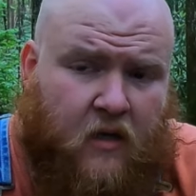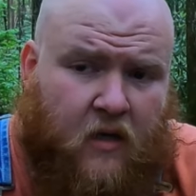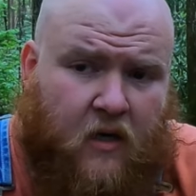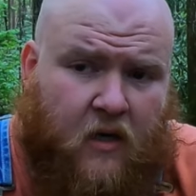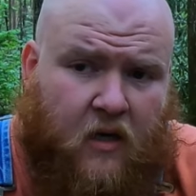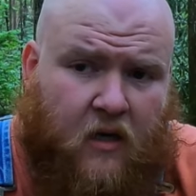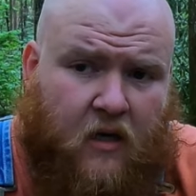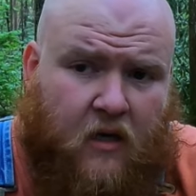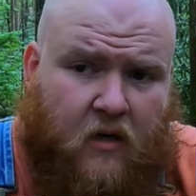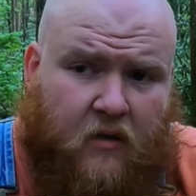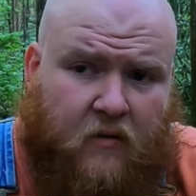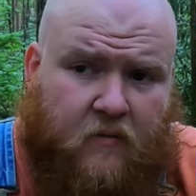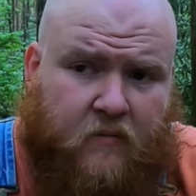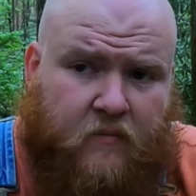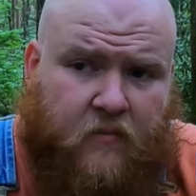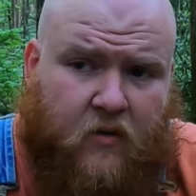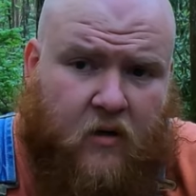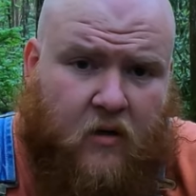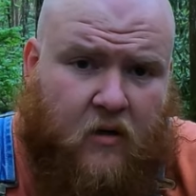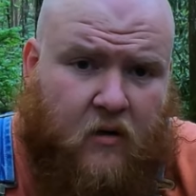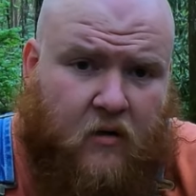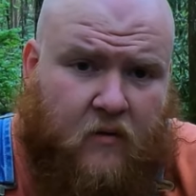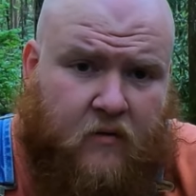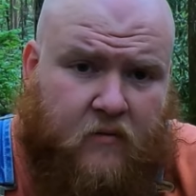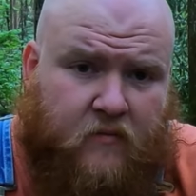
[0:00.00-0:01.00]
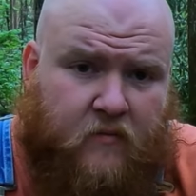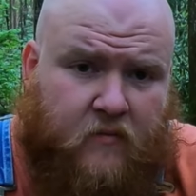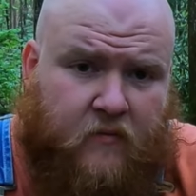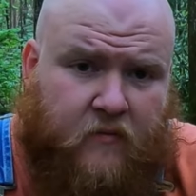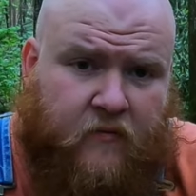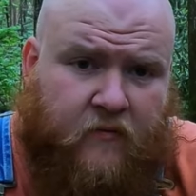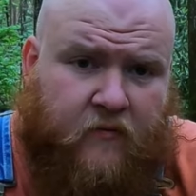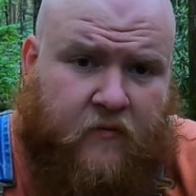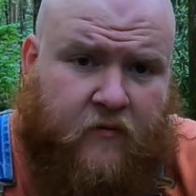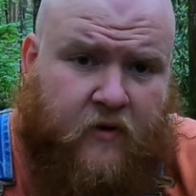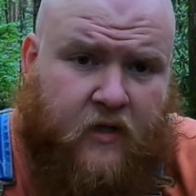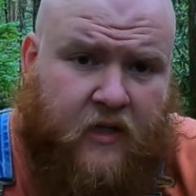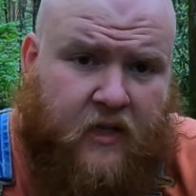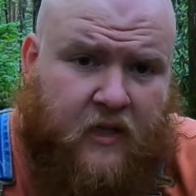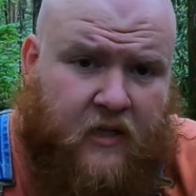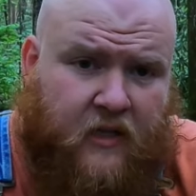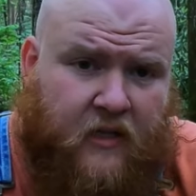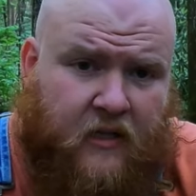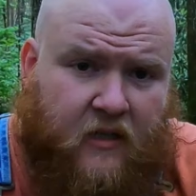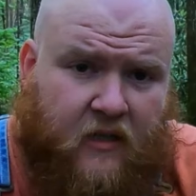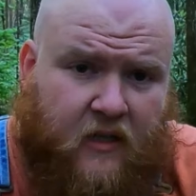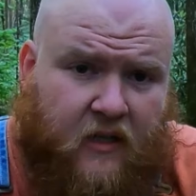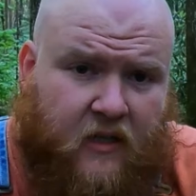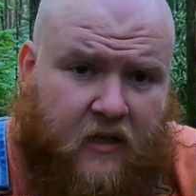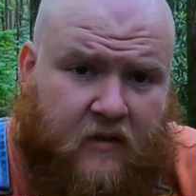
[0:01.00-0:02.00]
uh, are
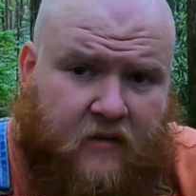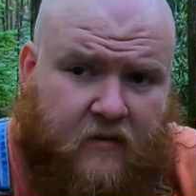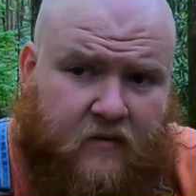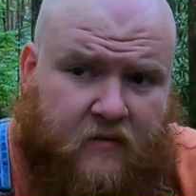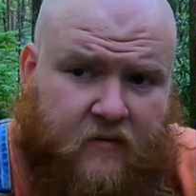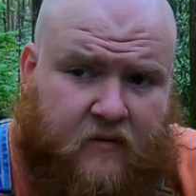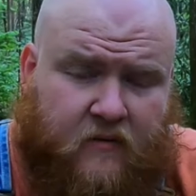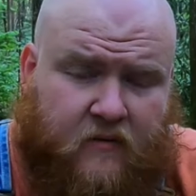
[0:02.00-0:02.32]
fleetingly